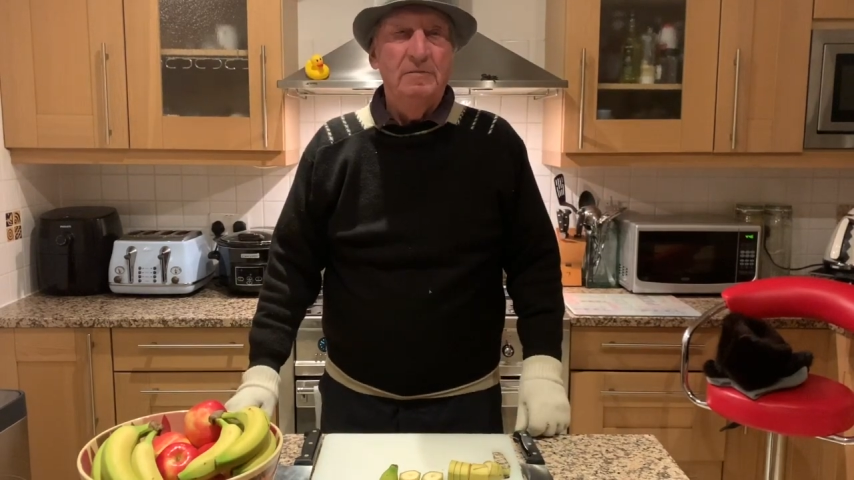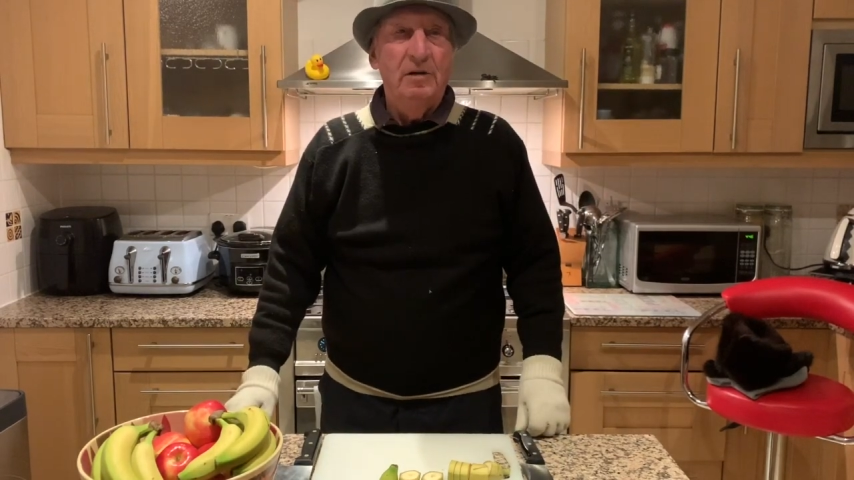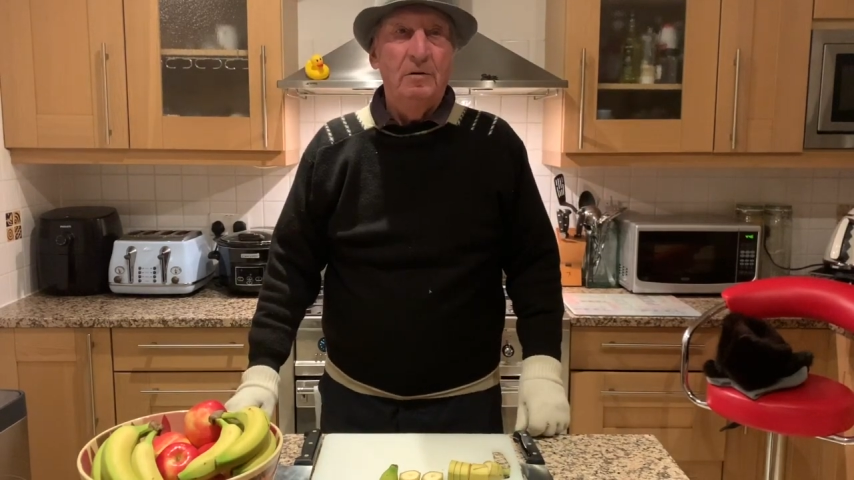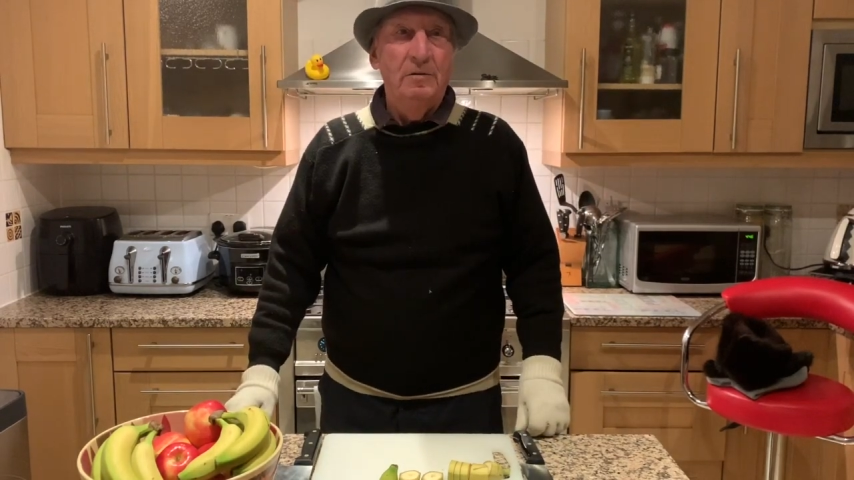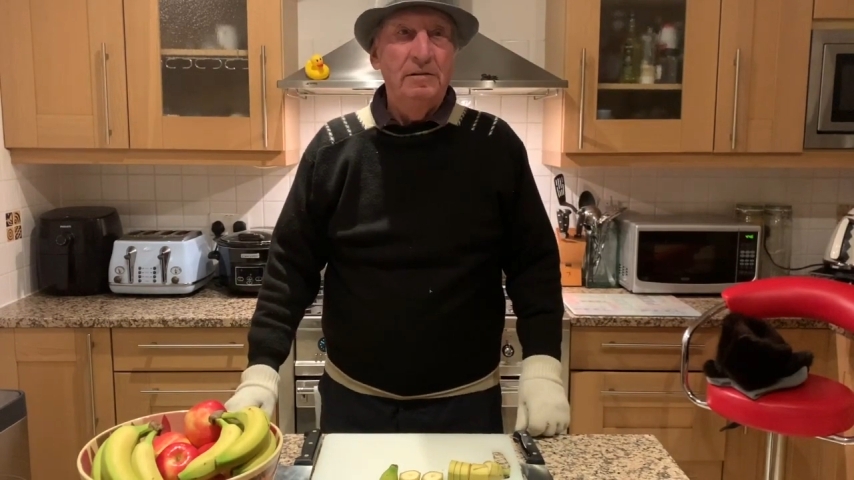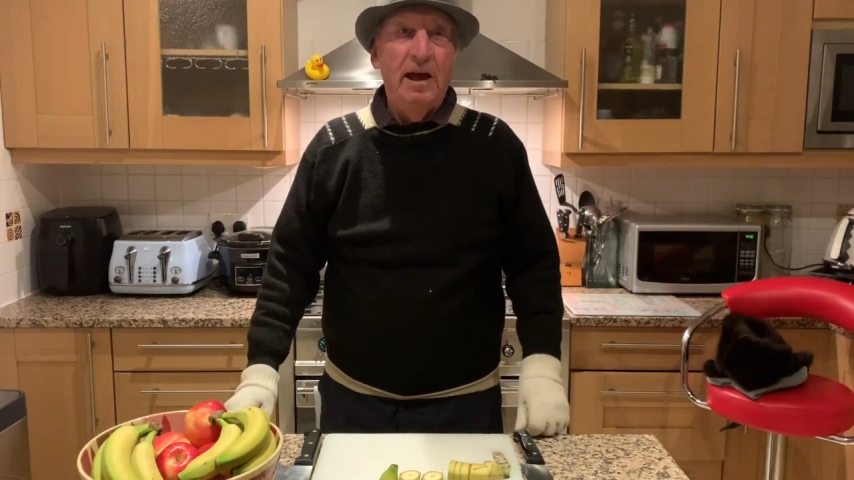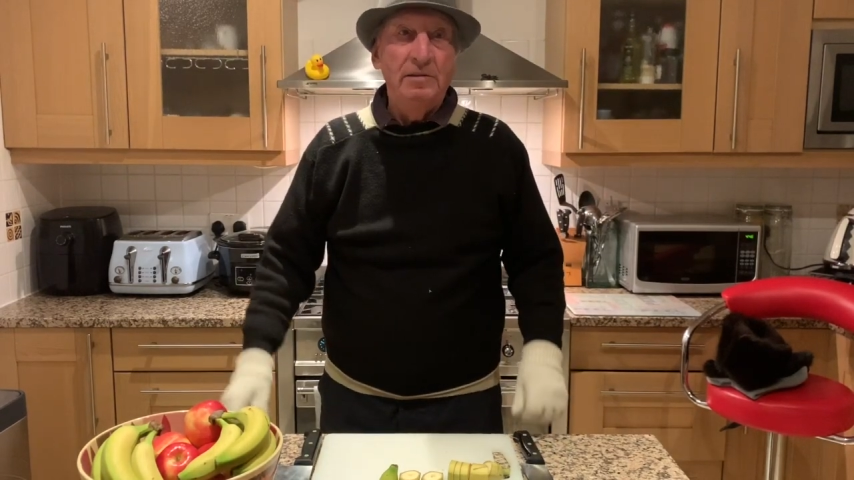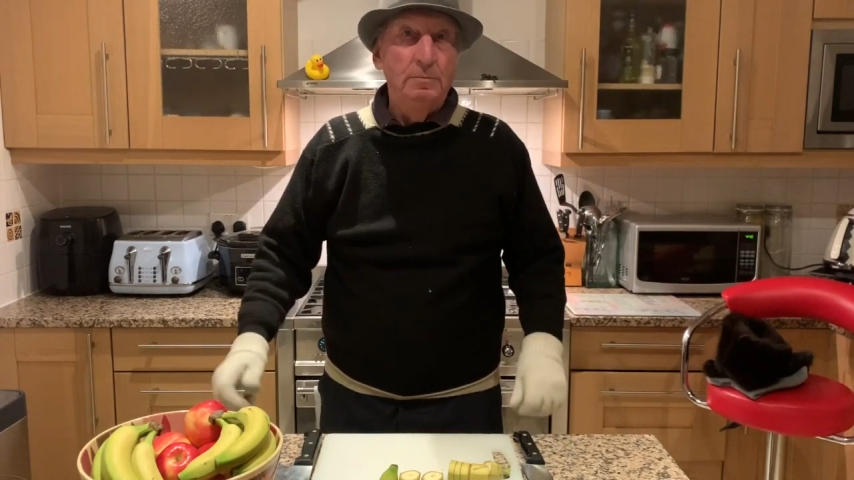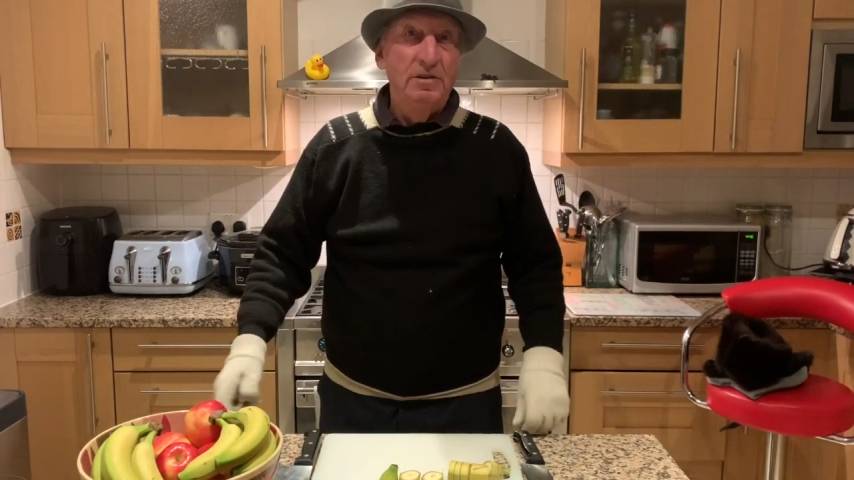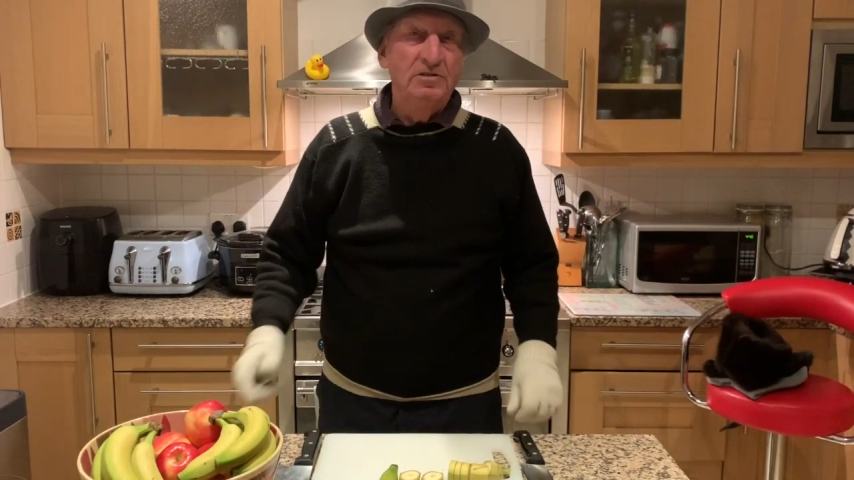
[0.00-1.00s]
So
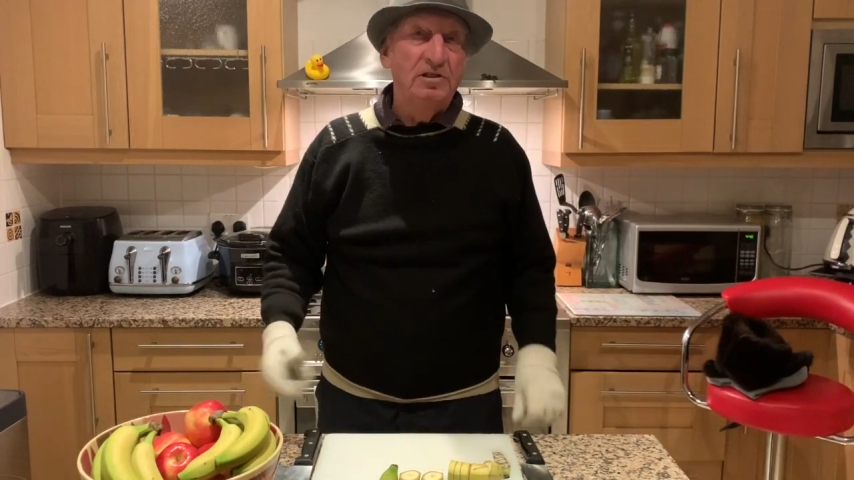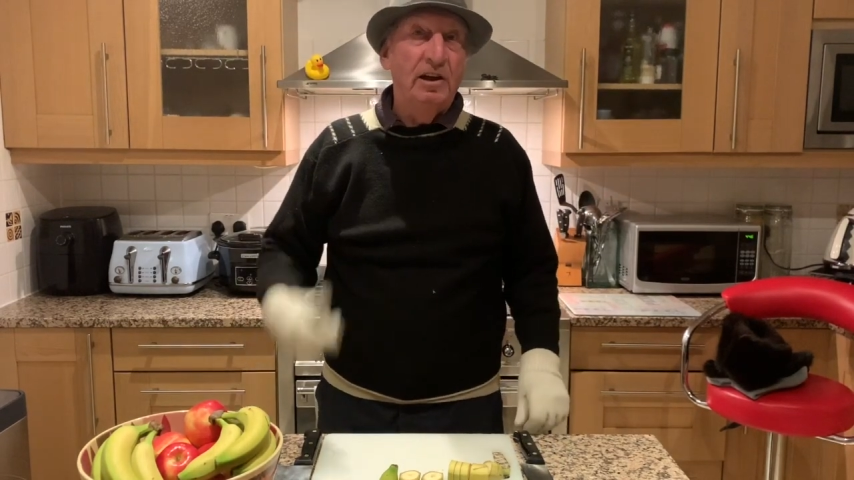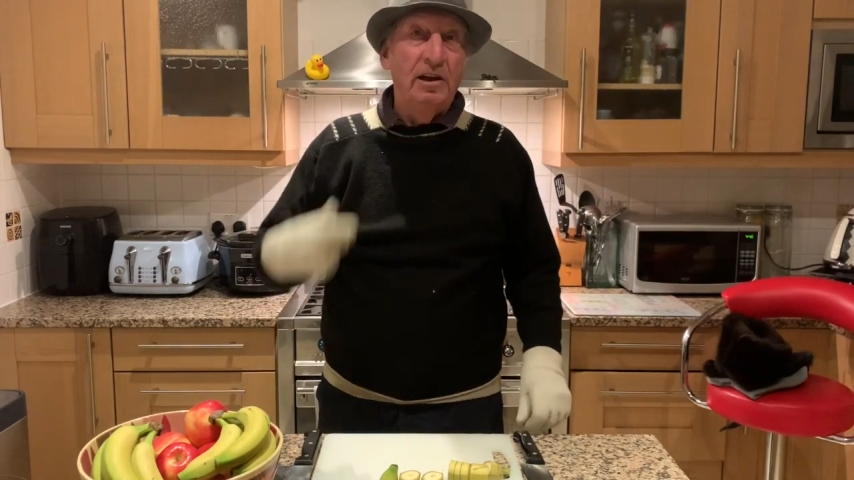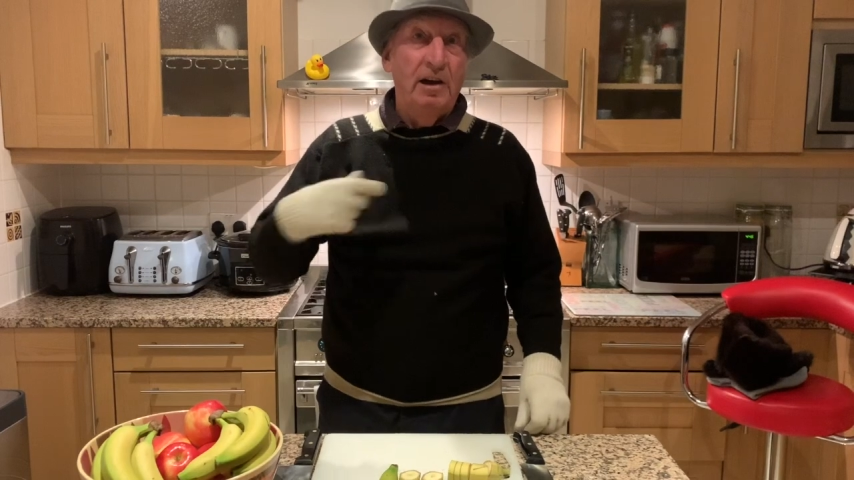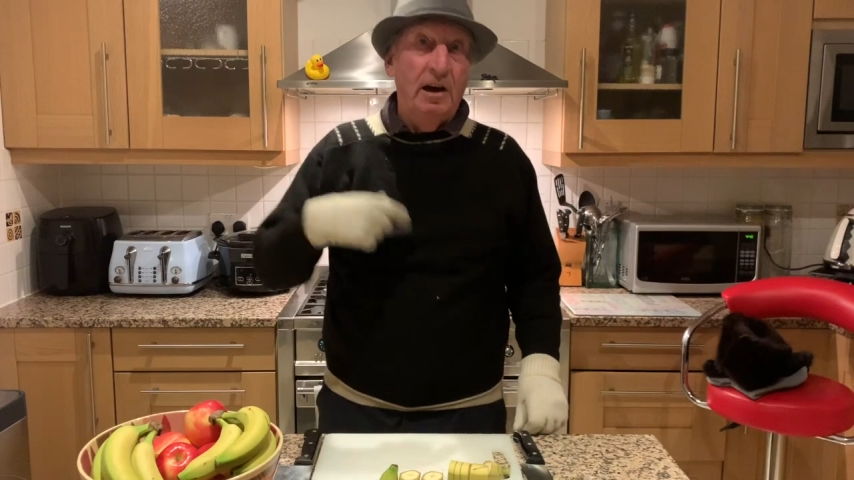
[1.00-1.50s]
that means to say